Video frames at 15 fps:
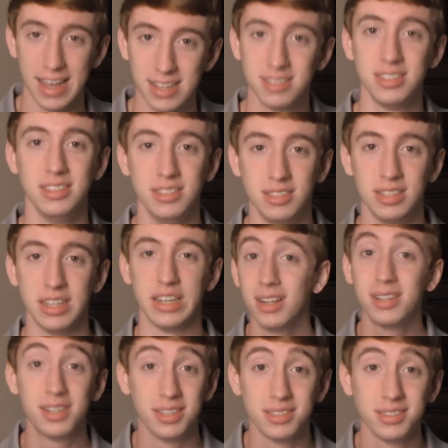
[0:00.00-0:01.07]

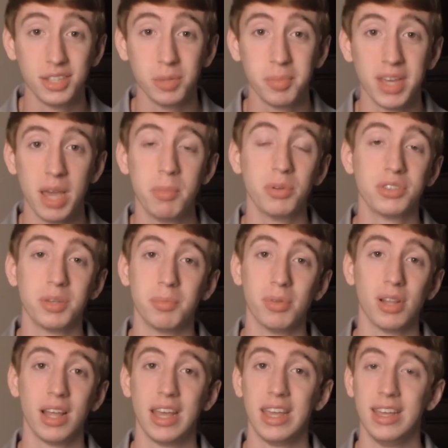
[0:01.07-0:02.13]
SEC to still be able to
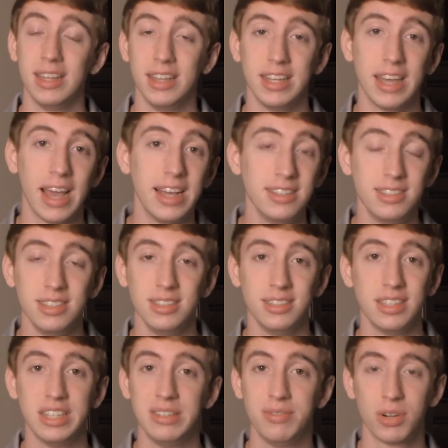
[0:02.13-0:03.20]
play the
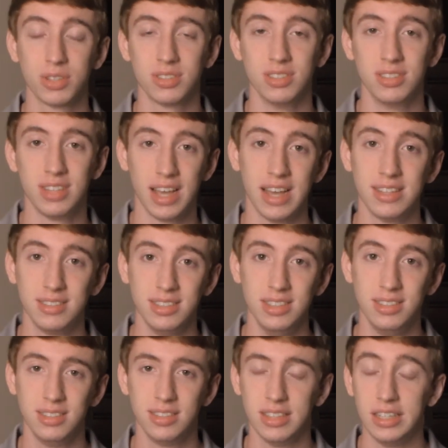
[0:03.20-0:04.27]
ACC versus
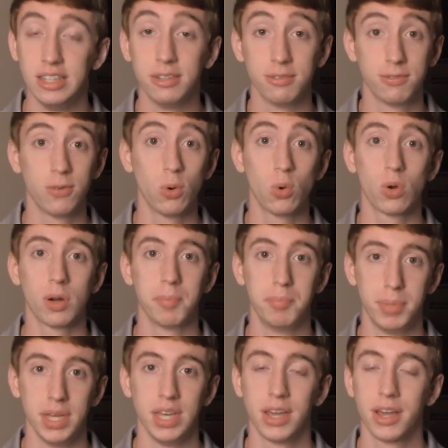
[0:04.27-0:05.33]
SEC 4
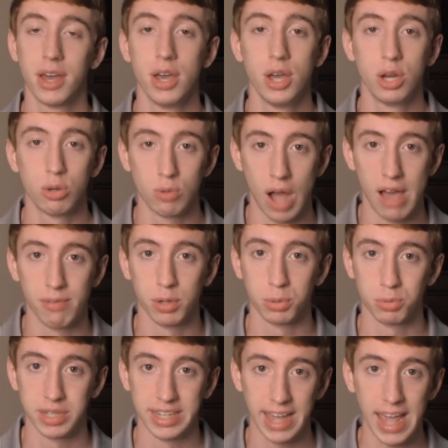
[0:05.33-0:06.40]
big
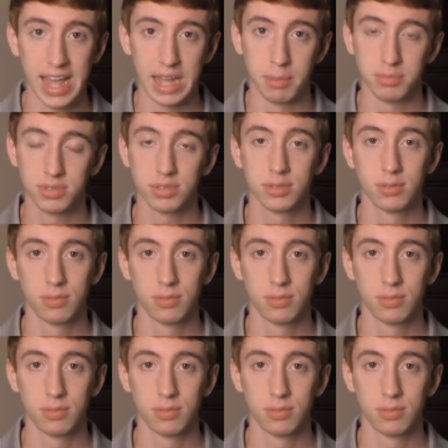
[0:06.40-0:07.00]
rivalry games.